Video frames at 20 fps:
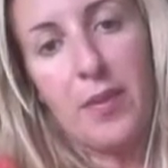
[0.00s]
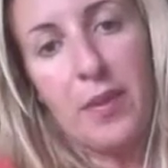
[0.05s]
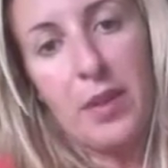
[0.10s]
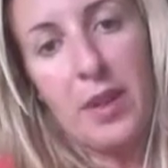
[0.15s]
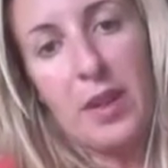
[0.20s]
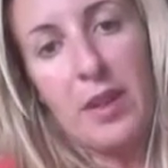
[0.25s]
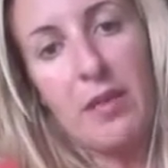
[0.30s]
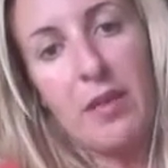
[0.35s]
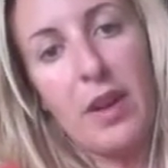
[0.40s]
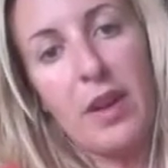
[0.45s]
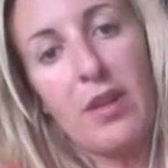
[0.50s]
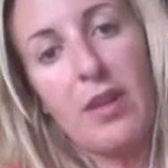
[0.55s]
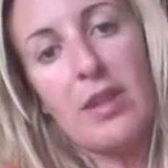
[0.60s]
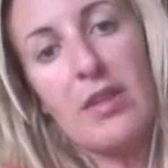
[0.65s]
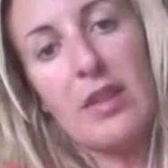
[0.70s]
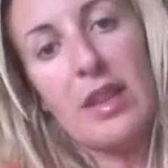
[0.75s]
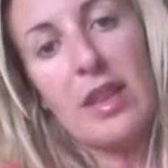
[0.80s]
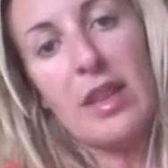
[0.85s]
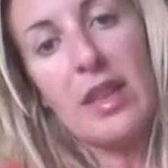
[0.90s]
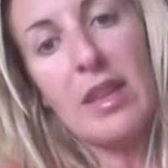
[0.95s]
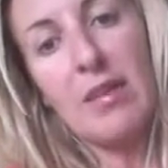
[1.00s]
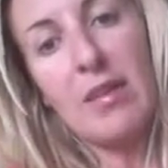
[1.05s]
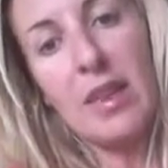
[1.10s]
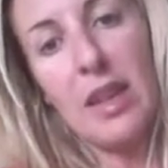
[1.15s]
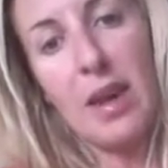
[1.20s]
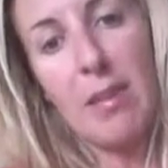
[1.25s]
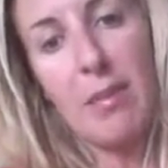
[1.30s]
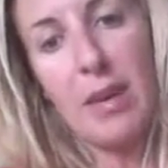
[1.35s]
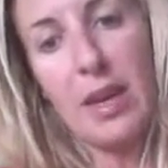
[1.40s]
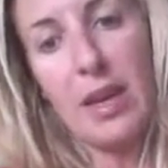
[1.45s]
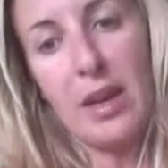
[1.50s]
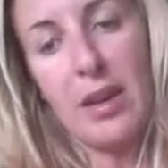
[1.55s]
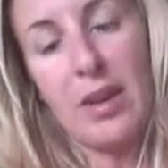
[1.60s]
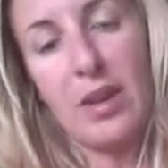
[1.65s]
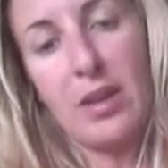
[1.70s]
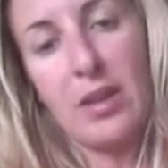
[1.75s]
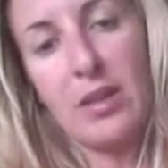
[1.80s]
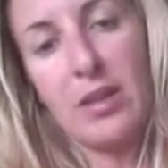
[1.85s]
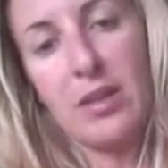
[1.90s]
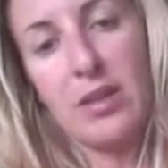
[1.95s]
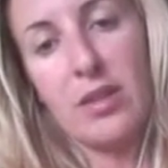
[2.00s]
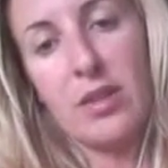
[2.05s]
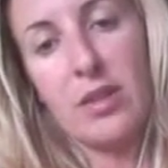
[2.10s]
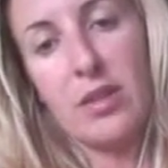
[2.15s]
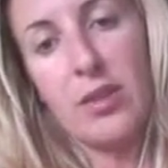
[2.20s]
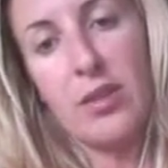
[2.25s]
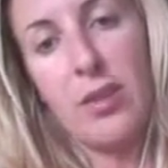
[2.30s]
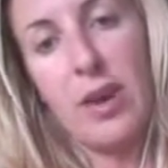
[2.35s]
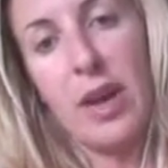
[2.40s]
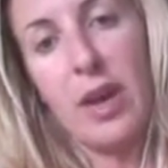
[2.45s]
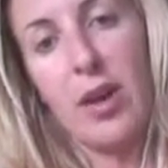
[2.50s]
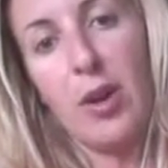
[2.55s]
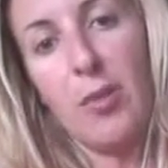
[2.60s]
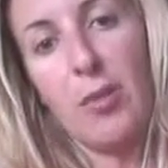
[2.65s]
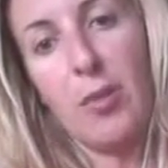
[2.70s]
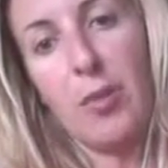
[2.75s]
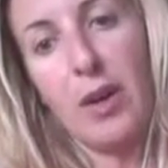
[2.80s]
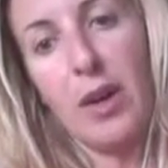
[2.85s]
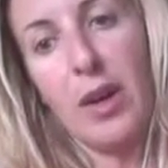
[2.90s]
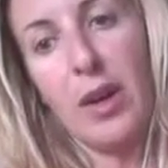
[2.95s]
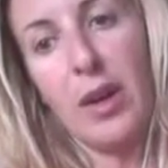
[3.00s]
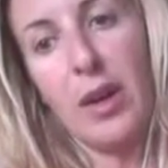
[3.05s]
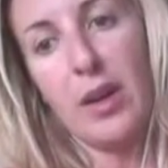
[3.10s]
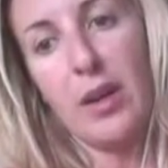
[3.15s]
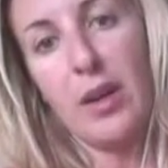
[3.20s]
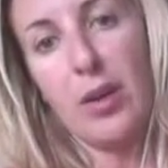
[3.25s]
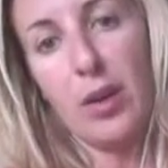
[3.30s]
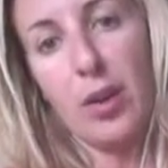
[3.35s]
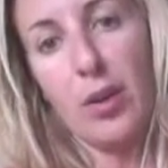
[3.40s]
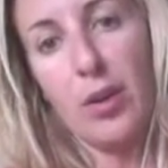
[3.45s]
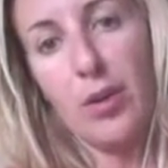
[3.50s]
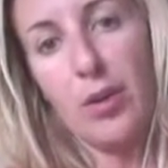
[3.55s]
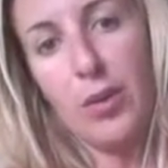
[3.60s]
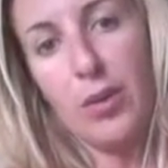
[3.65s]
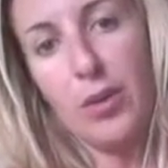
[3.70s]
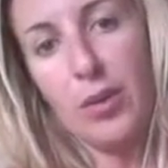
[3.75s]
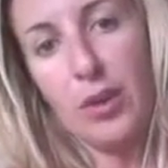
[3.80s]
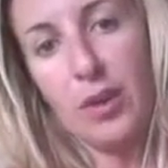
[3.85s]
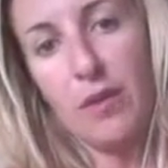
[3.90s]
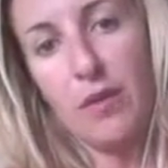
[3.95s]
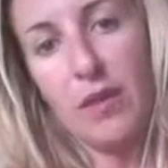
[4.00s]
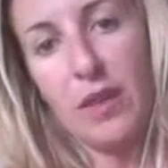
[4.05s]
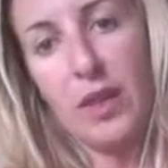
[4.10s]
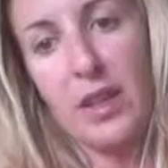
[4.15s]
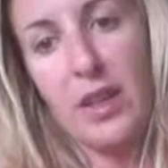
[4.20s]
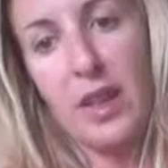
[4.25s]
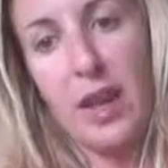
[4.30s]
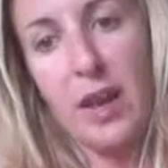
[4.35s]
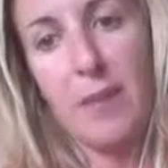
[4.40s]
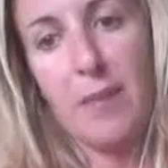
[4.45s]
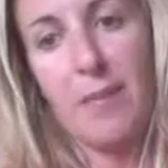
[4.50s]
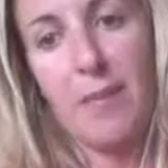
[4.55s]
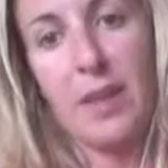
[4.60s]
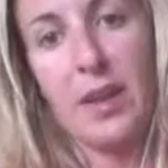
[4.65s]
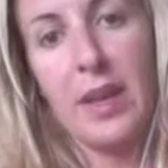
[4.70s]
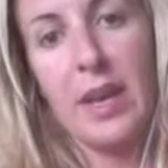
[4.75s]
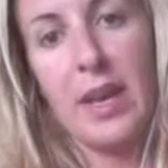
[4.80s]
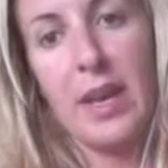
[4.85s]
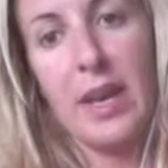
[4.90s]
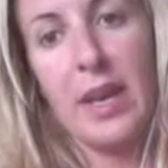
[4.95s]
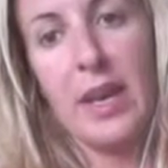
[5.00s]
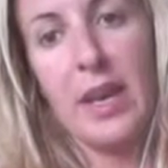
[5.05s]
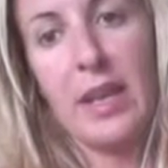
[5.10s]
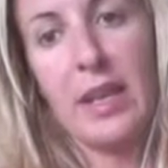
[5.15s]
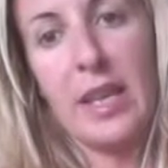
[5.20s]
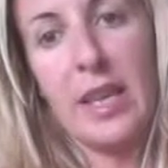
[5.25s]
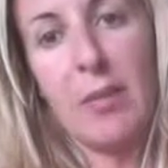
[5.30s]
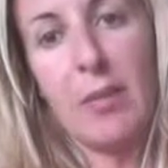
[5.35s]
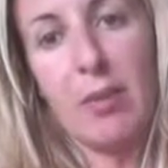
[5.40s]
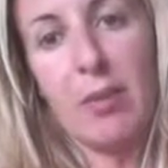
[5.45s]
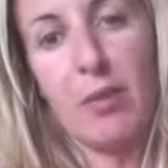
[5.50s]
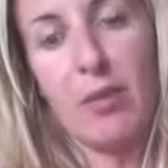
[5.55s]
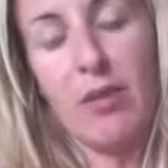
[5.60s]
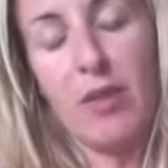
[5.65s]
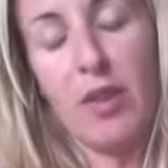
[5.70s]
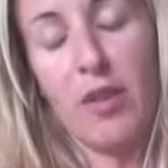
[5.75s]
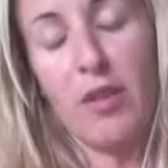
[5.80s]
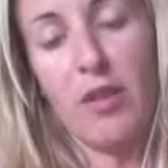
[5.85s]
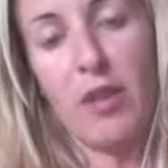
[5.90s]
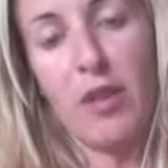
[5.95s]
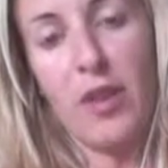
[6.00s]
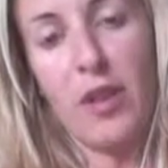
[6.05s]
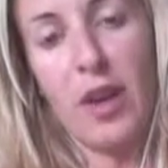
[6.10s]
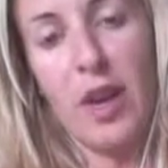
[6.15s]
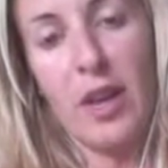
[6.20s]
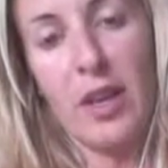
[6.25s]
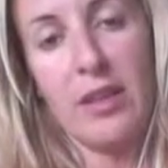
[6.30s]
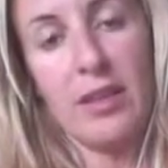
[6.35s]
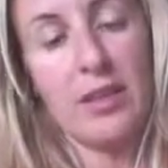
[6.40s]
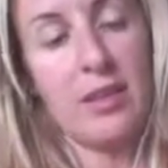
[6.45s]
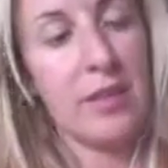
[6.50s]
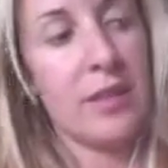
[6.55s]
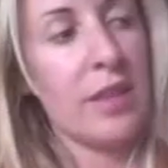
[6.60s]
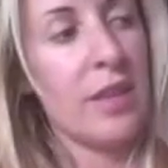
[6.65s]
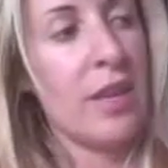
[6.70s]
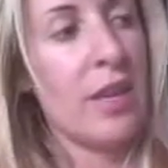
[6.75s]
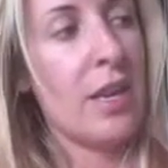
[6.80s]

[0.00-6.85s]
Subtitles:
the veterans that live in that manor to help clothe and feed them and keep a roof over their heads.